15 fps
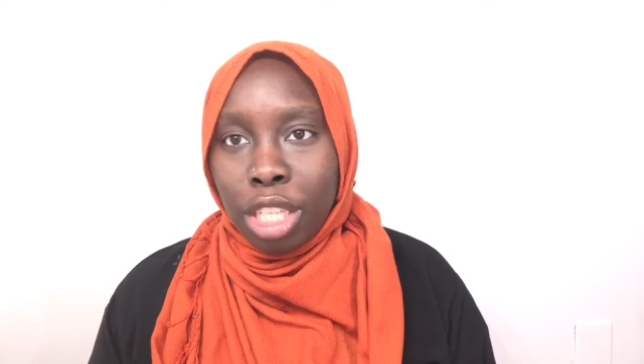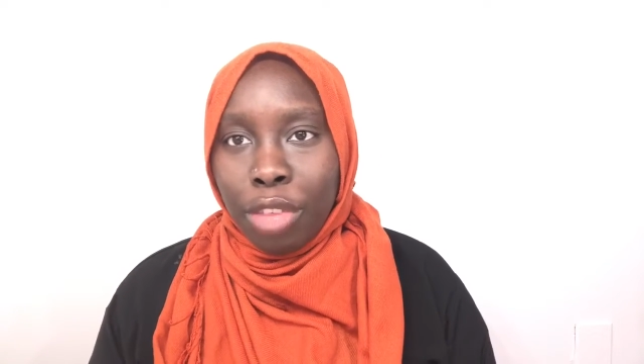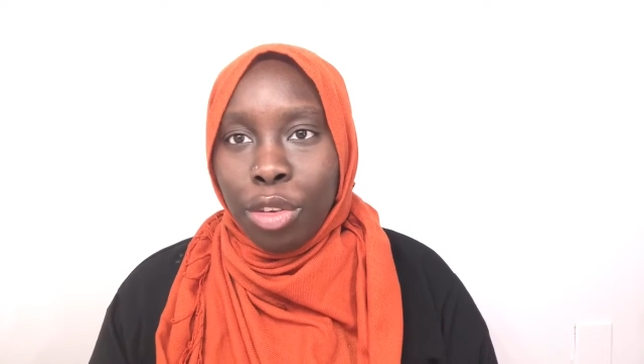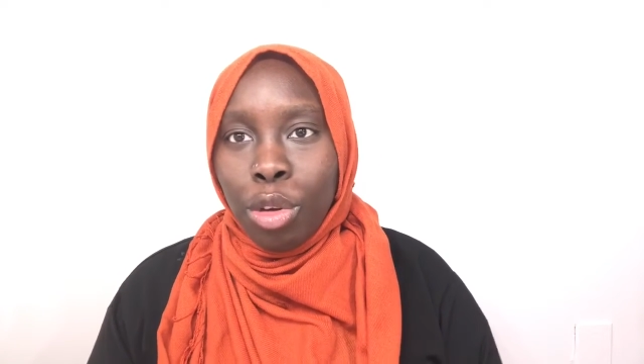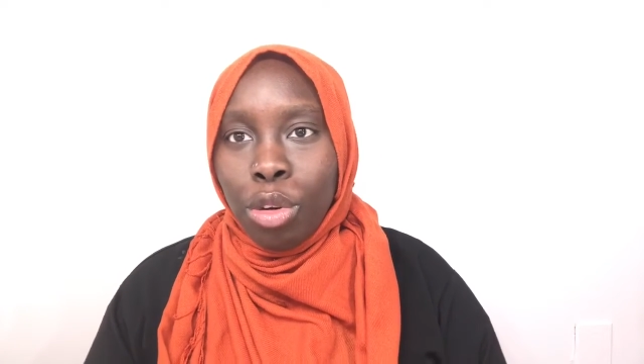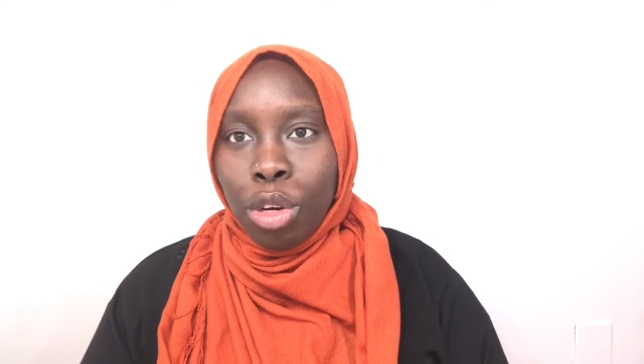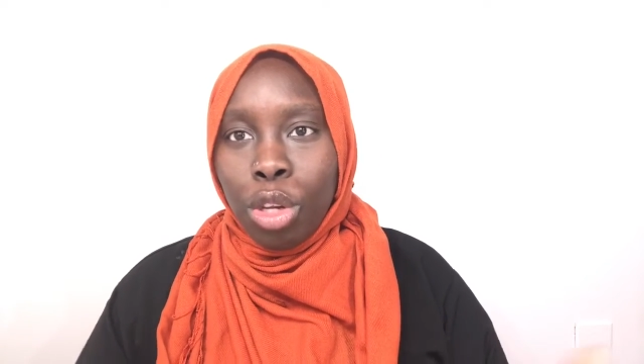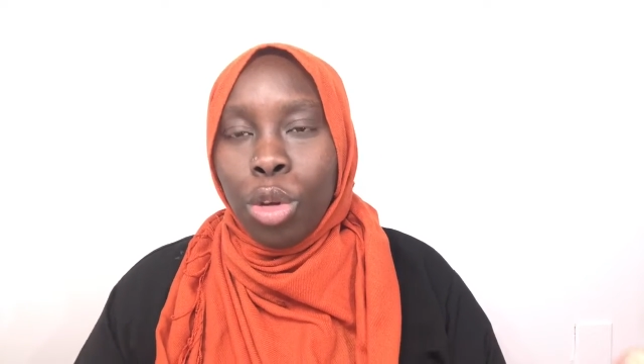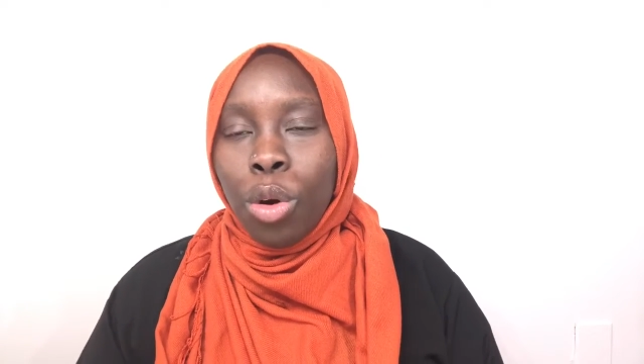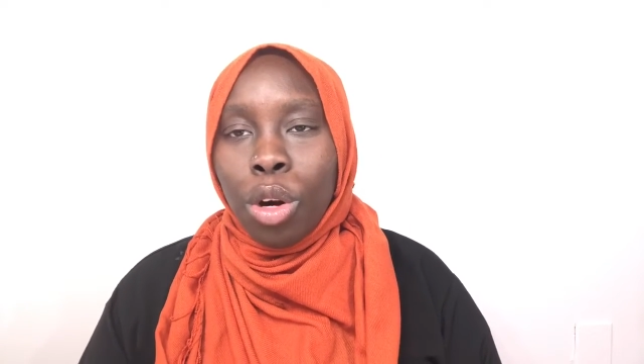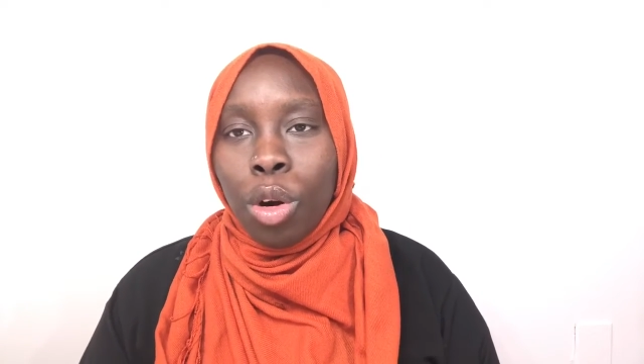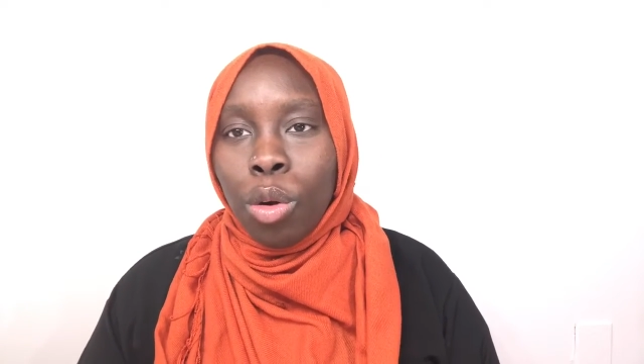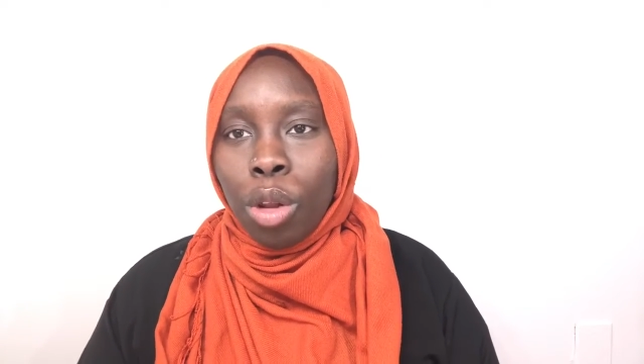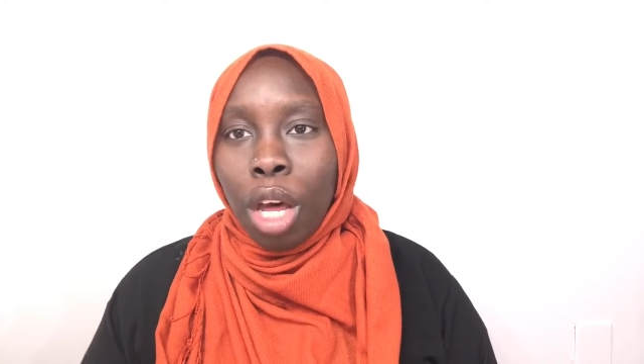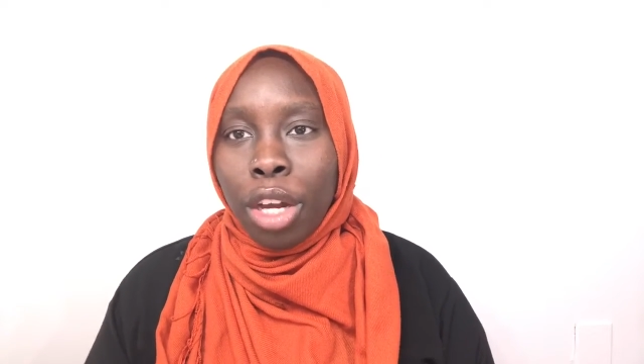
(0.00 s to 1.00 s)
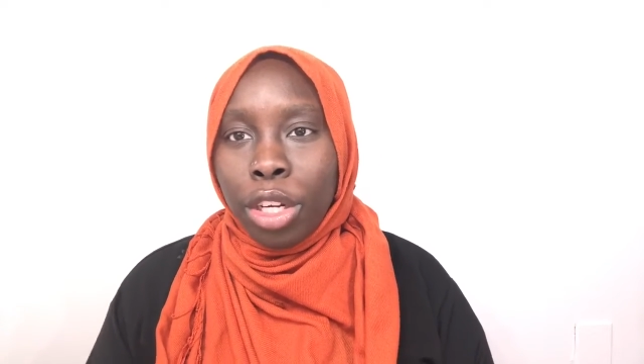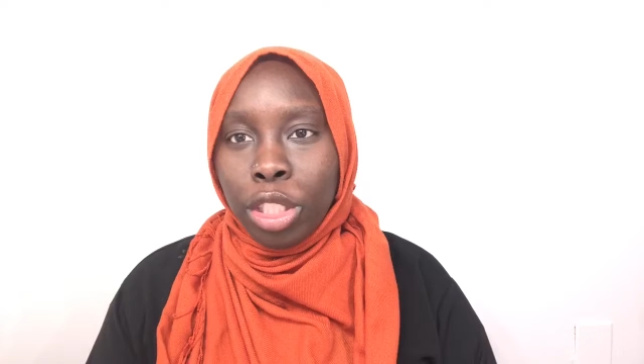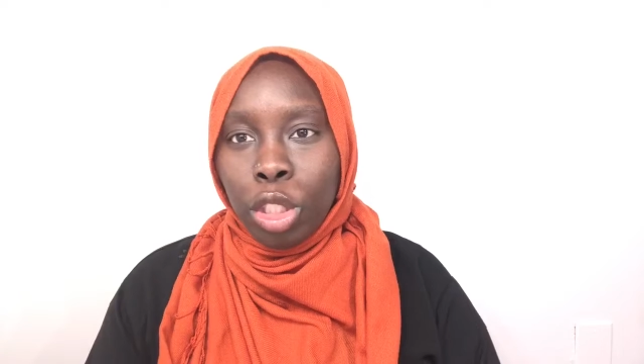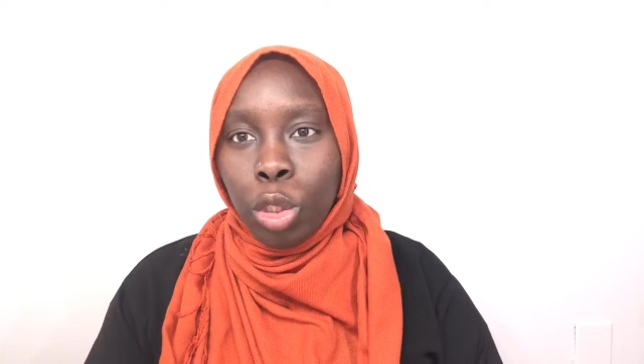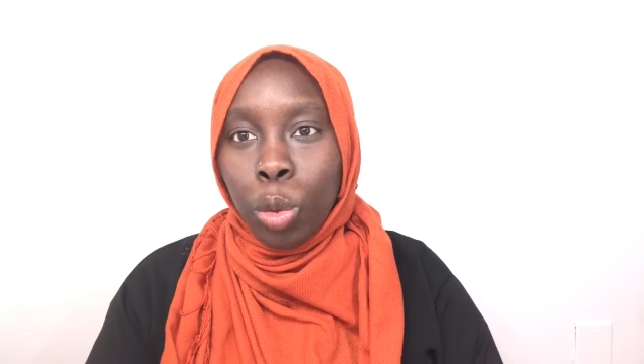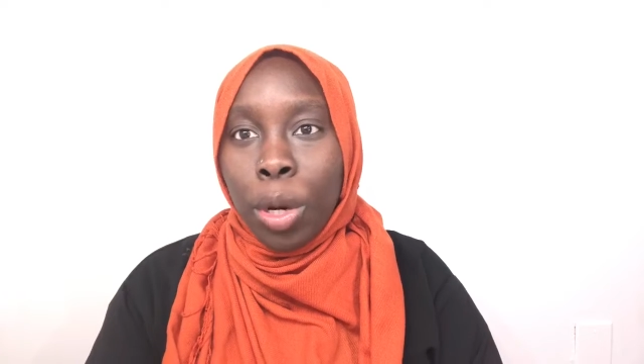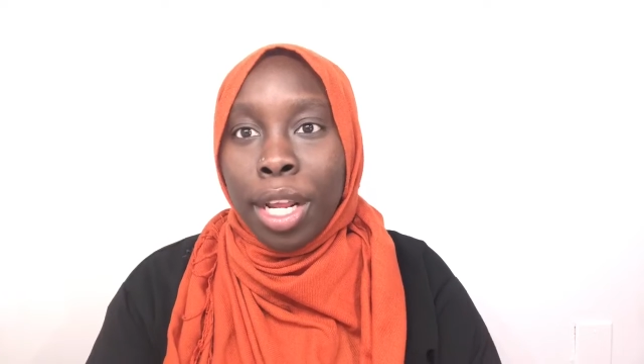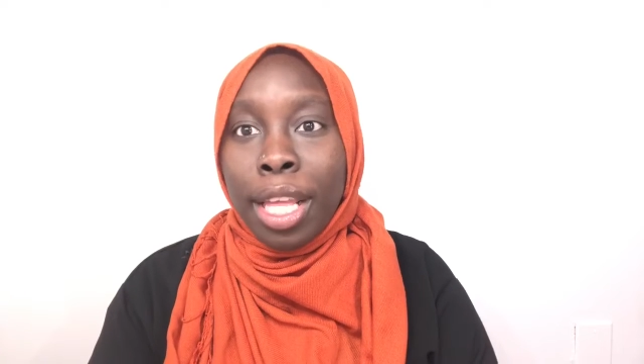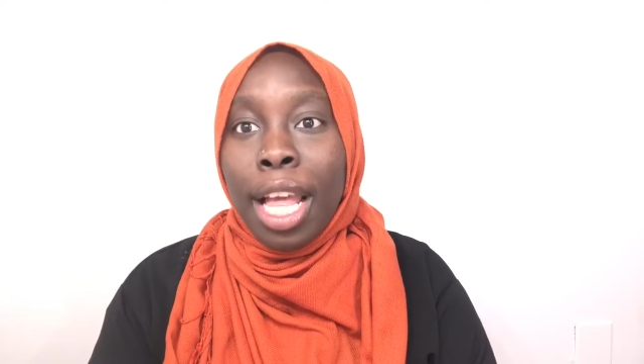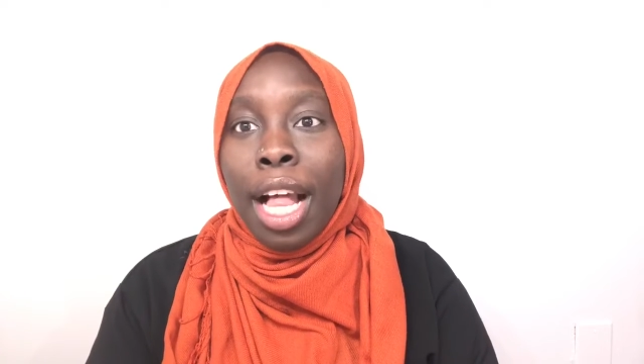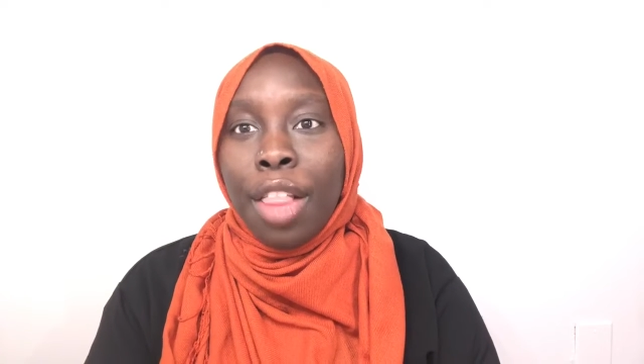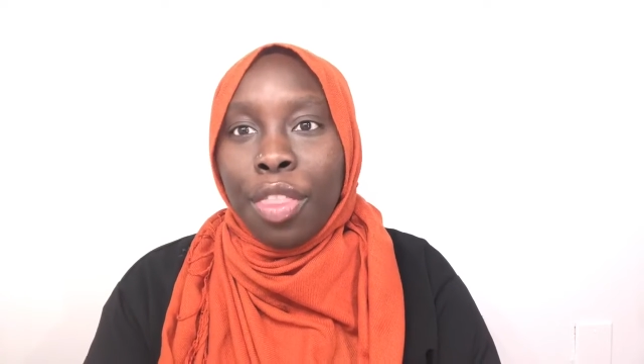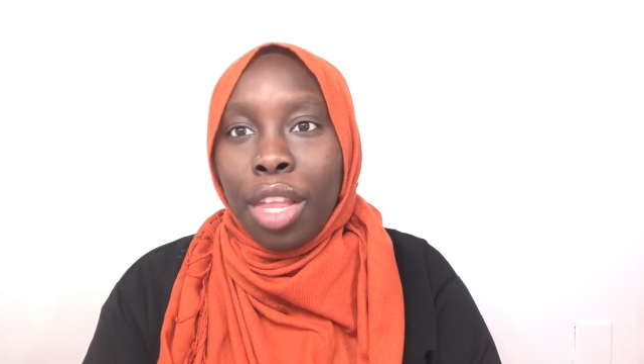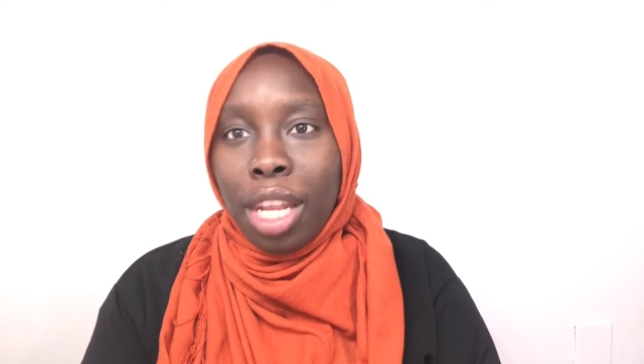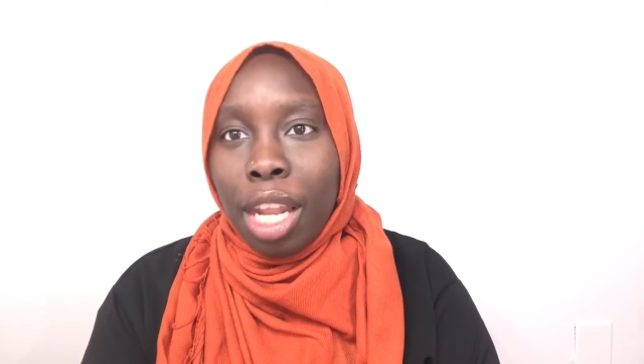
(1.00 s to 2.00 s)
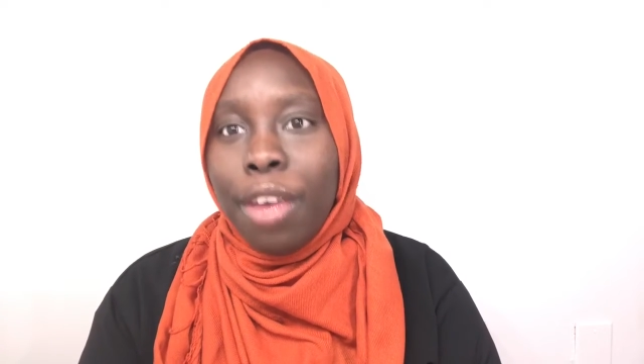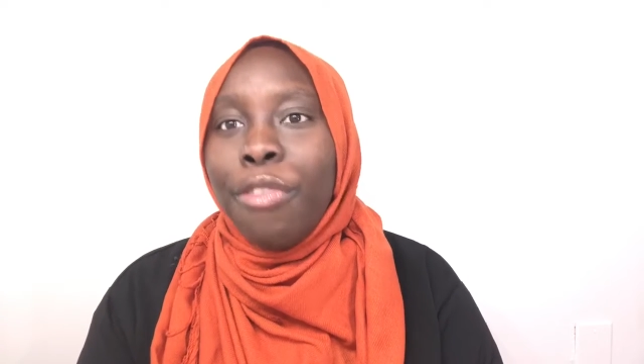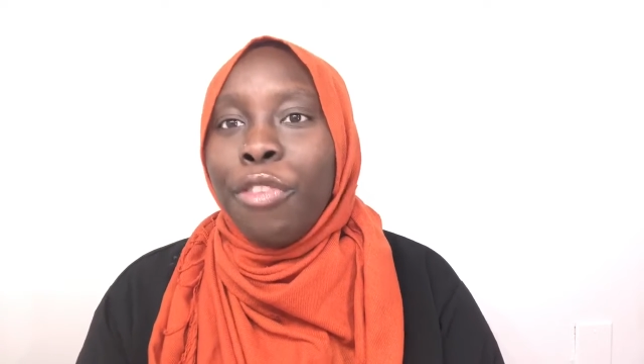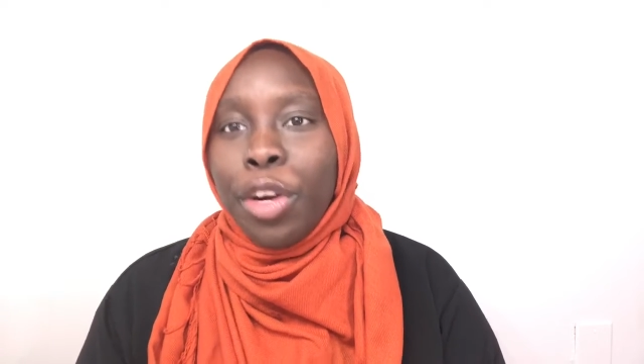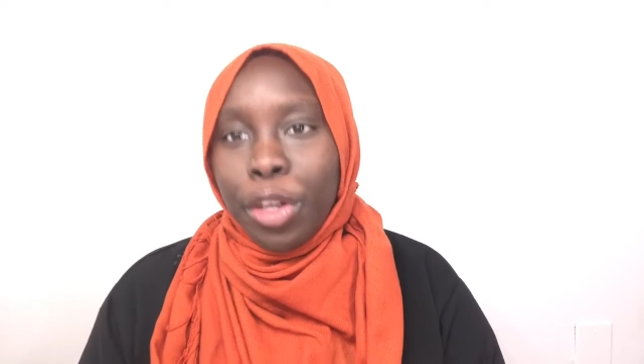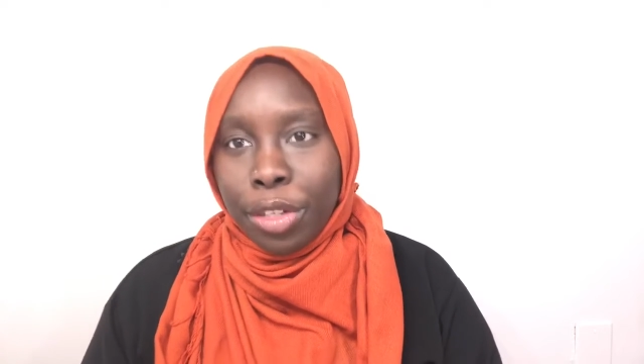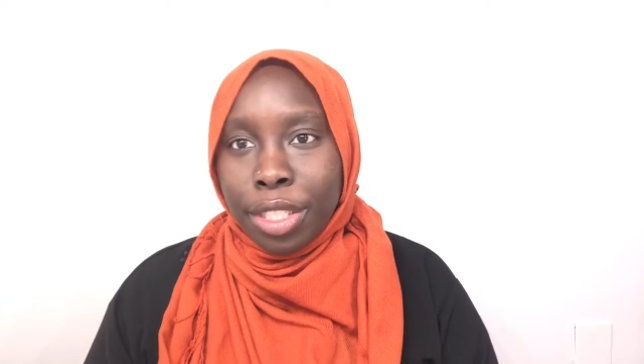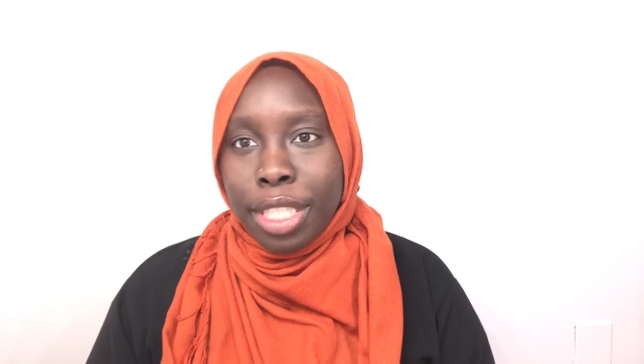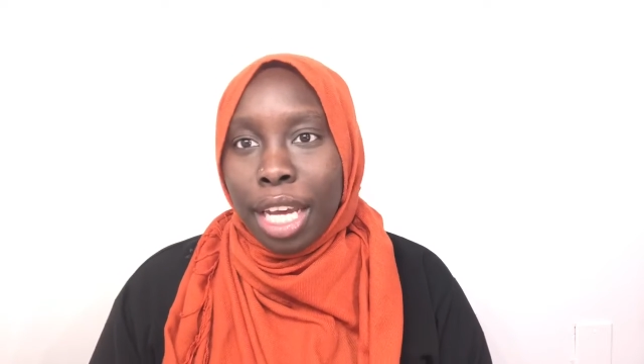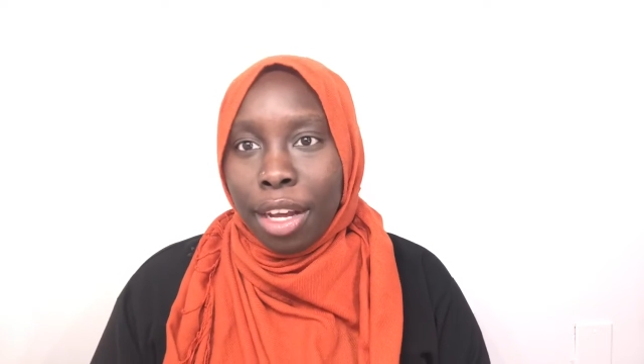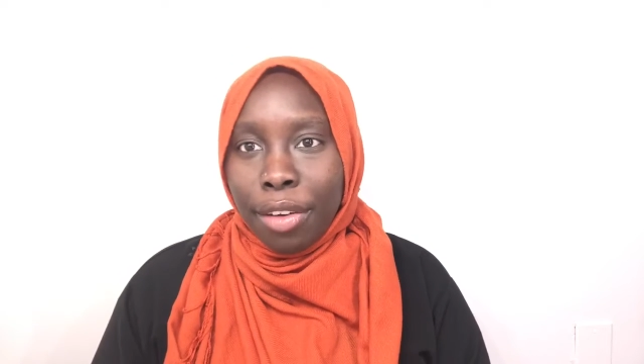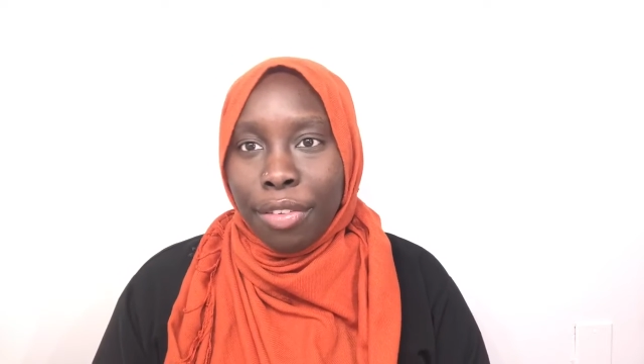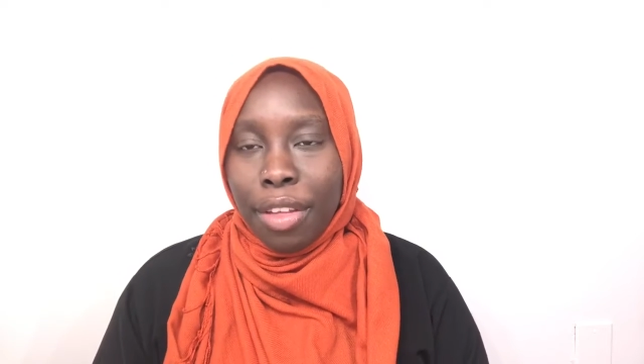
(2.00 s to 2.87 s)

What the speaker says: You are no longer showing the love for yourself.